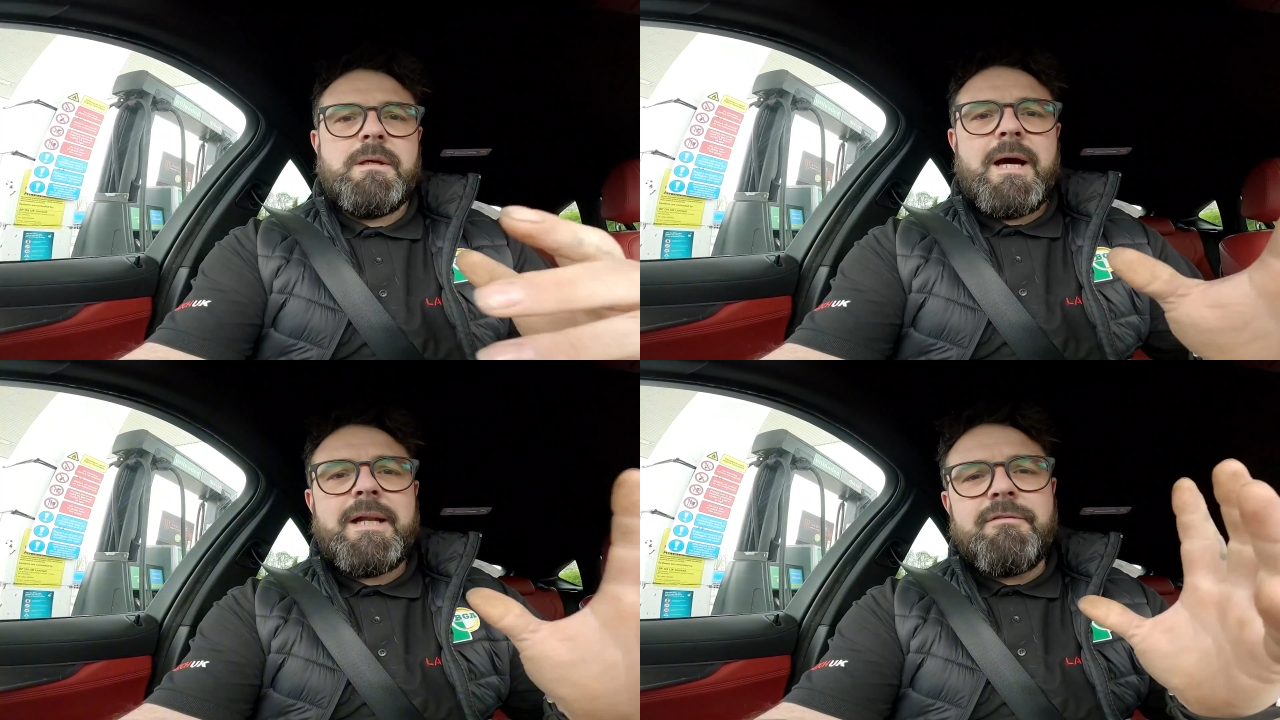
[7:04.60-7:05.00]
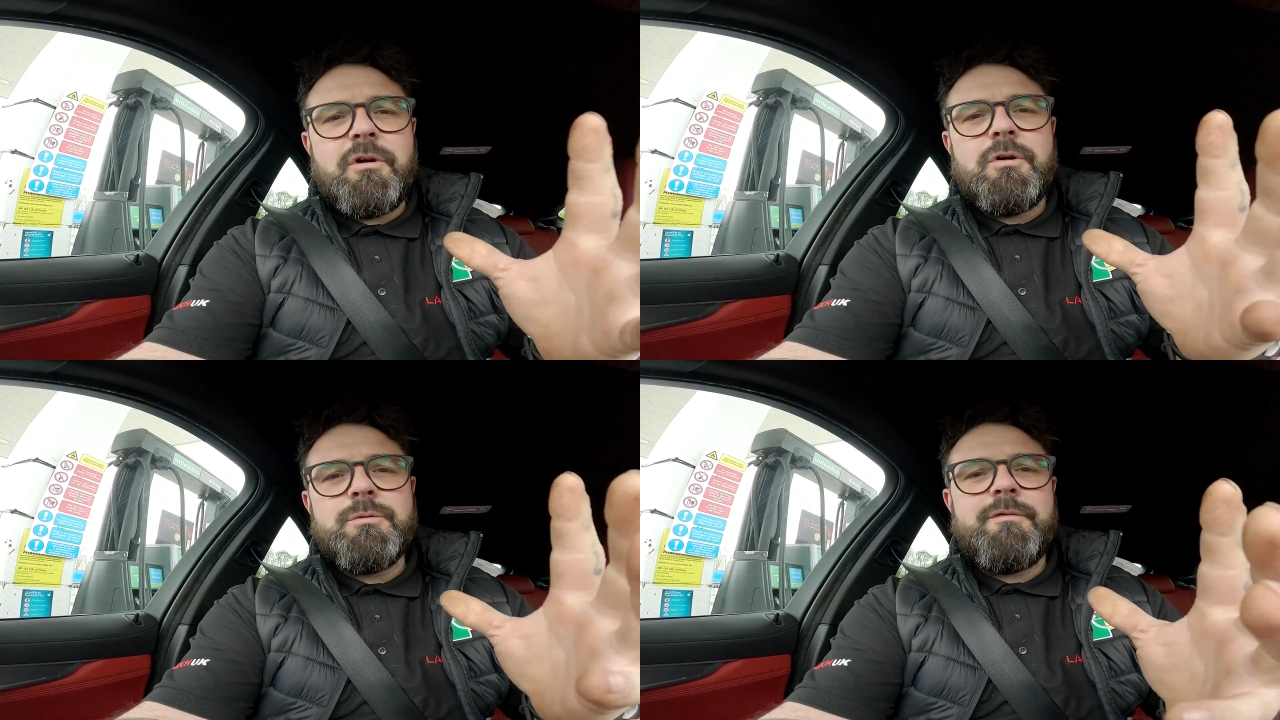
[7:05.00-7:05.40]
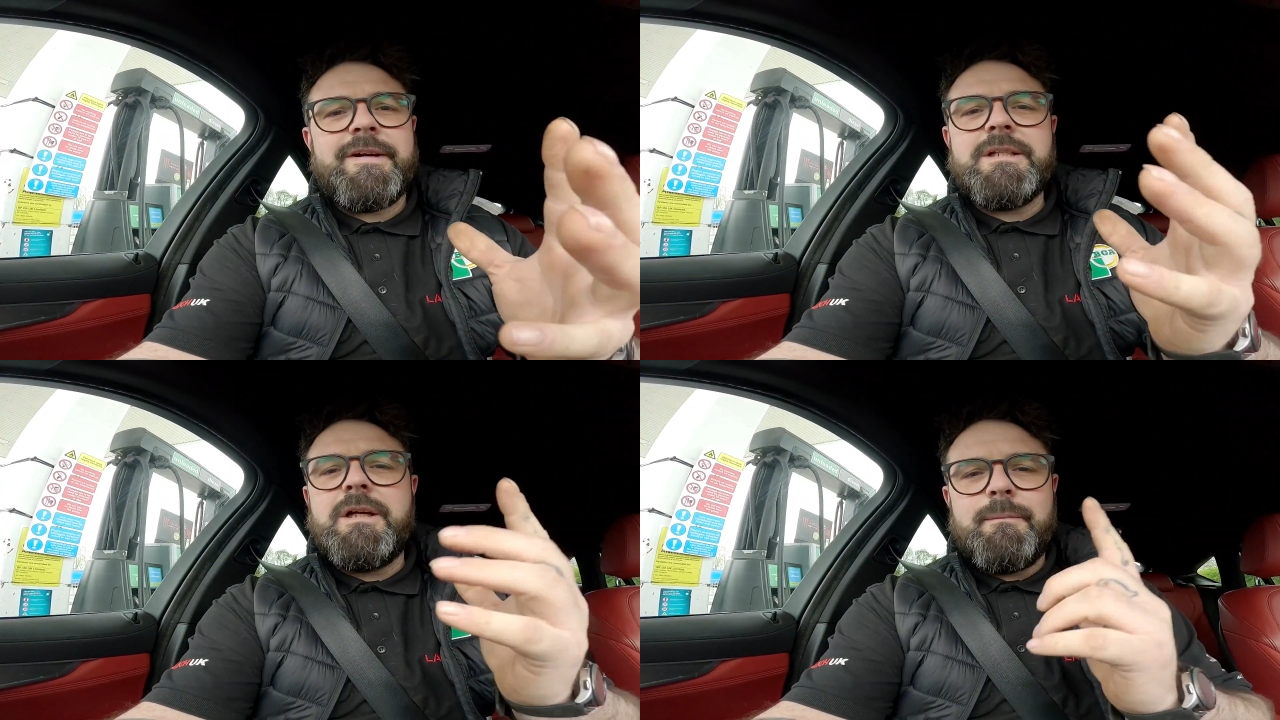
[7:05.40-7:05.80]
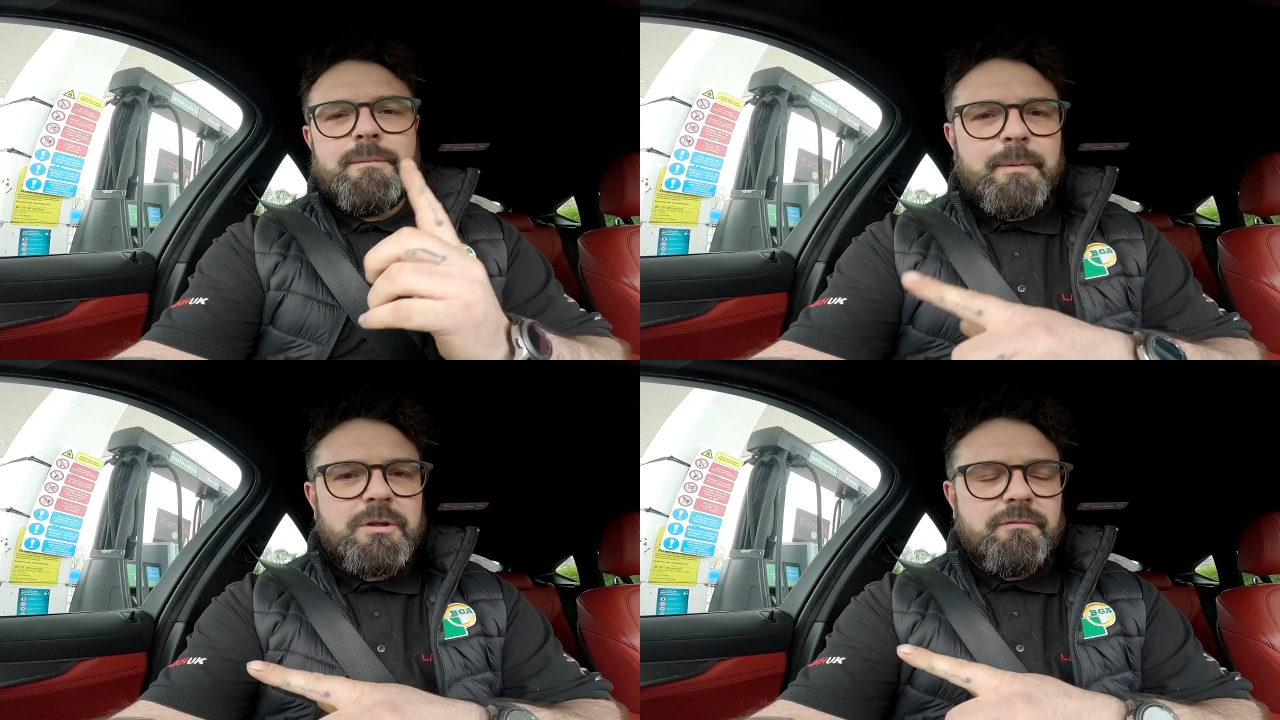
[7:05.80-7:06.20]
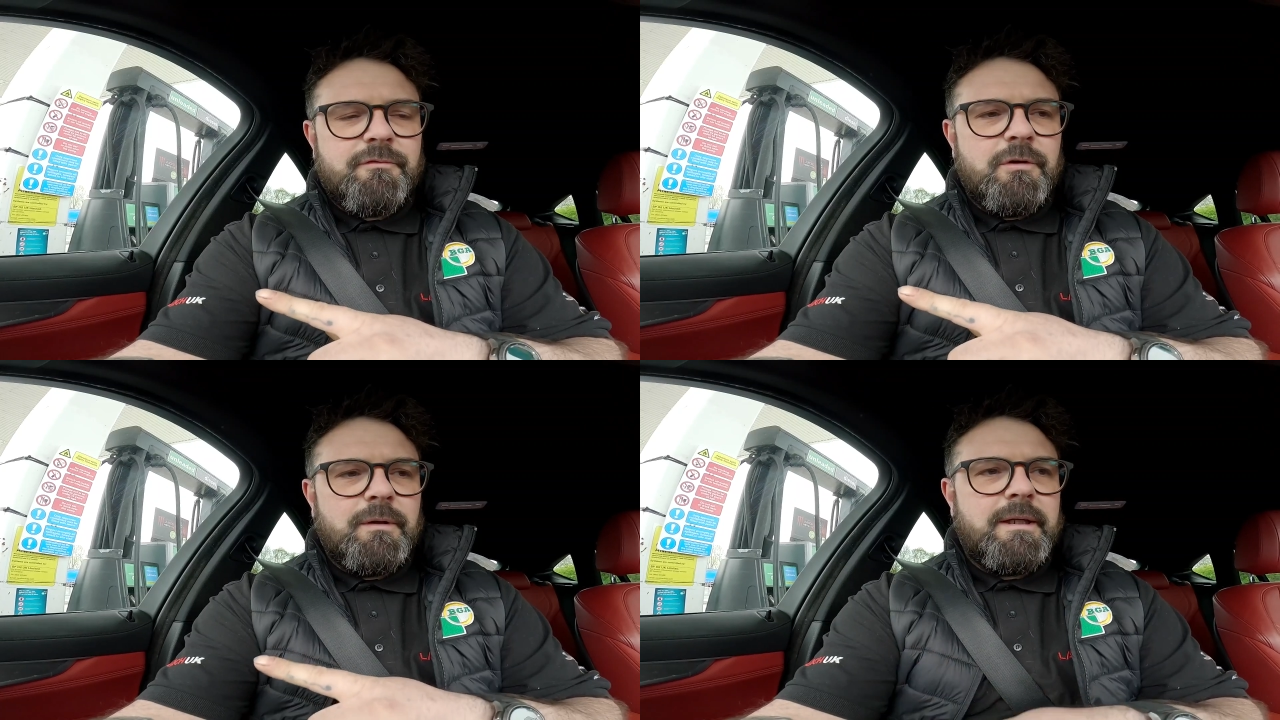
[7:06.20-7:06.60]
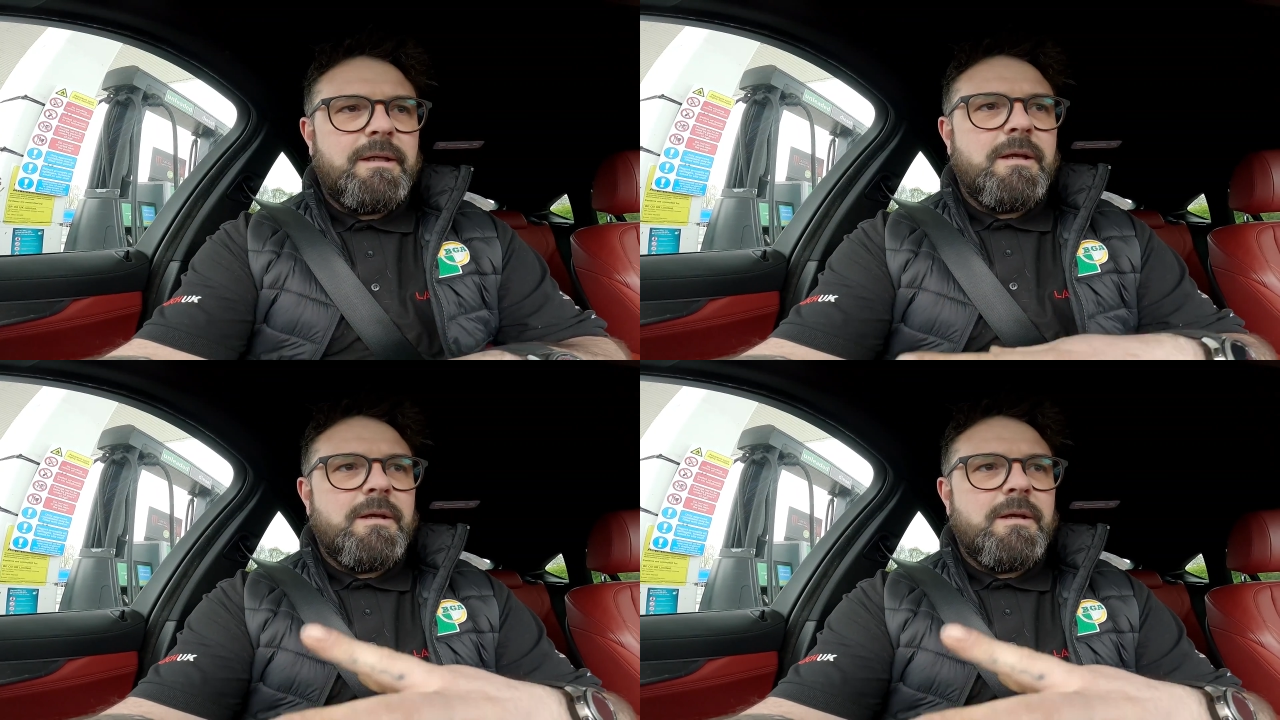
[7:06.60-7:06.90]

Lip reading: And of course we've had to come and put some fuel in,